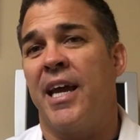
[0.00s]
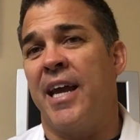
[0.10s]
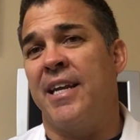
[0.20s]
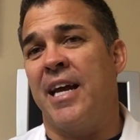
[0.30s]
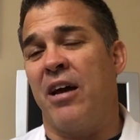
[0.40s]

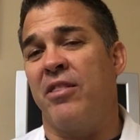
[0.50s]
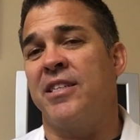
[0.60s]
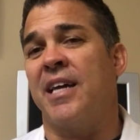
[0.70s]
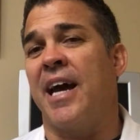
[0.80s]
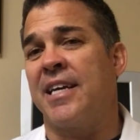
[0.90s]
and now
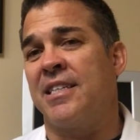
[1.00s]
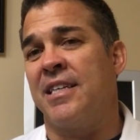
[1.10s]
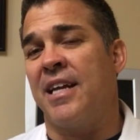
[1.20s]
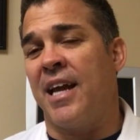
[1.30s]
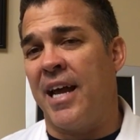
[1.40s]
this
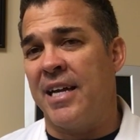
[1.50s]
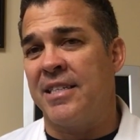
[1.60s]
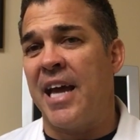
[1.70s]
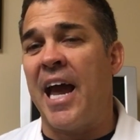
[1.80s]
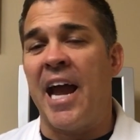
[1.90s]
accident
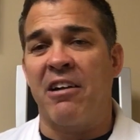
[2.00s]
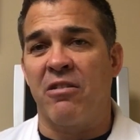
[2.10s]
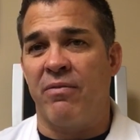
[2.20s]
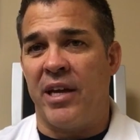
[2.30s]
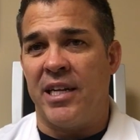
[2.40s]
has
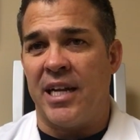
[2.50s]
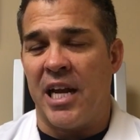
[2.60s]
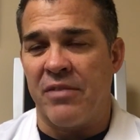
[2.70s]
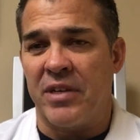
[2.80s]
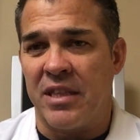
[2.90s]
aggravated
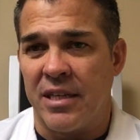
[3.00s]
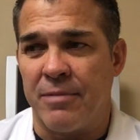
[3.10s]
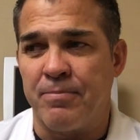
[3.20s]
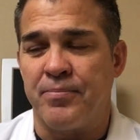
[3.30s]
everything.